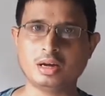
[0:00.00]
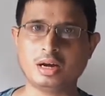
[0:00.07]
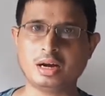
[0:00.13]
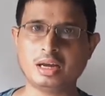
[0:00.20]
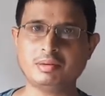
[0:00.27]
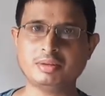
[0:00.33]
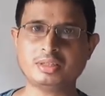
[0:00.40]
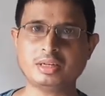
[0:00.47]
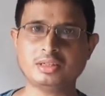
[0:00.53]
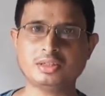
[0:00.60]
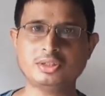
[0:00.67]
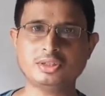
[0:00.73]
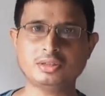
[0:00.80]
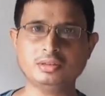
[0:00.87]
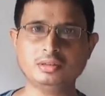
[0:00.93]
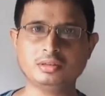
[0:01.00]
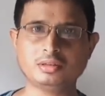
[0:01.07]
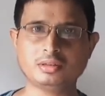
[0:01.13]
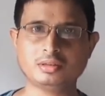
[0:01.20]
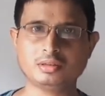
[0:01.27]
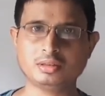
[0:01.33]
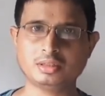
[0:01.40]
have a suggestion
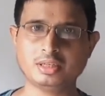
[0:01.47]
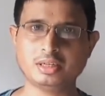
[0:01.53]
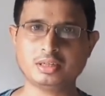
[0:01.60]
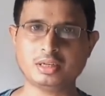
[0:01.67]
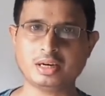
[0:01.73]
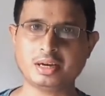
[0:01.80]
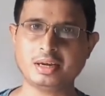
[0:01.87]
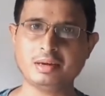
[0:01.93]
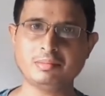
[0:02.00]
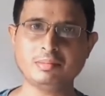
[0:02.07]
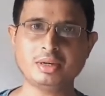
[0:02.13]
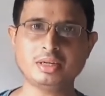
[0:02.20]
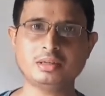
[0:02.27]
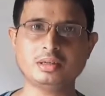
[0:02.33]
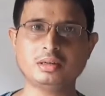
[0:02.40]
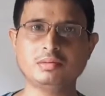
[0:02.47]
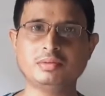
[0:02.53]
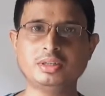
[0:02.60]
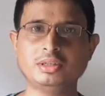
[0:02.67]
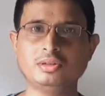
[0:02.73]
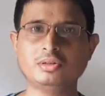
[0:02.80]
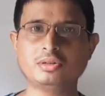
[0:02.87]
that I have made
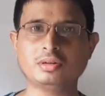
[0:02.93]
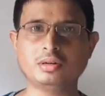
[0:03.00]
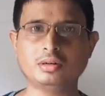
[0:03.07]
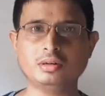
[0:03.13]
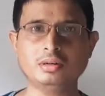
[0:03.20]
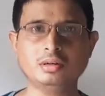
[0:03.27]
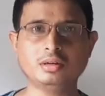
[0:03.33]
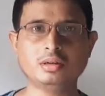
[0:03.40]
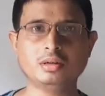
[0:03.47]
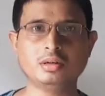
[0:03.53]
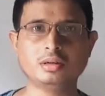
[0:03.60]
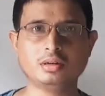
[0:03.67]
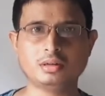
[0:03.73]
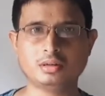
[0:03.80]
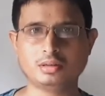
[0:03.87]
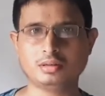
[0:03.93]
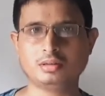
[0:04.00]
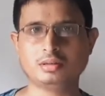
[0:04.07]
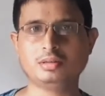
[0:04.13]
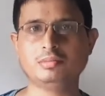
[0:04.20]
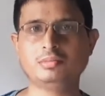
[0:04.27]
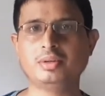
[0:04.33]
videos on
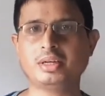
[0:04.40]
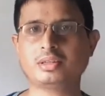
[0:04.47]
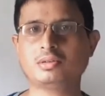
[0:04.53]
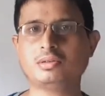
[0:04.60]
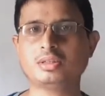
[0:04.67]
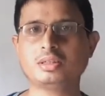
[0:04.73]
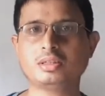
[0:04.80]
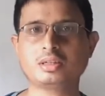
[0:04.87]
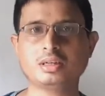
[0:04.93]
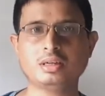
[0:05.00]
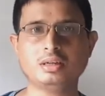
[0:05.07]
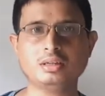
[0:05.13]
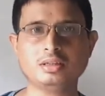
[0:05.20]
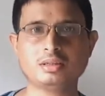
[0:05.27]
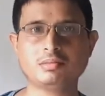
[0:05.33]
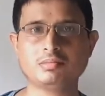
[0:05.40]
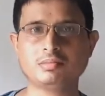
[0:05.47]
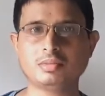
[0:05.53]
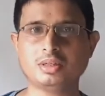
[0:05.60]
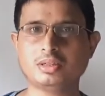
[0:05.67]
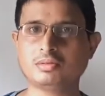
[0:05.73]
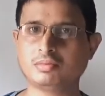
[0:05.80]
vectors and scalars.
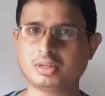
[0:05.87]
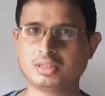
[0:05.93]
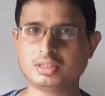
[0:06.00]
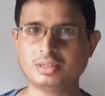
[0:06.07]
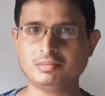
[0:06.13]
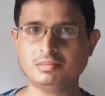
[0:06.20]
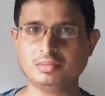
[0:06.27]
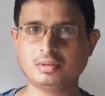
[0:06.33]
Please watch them.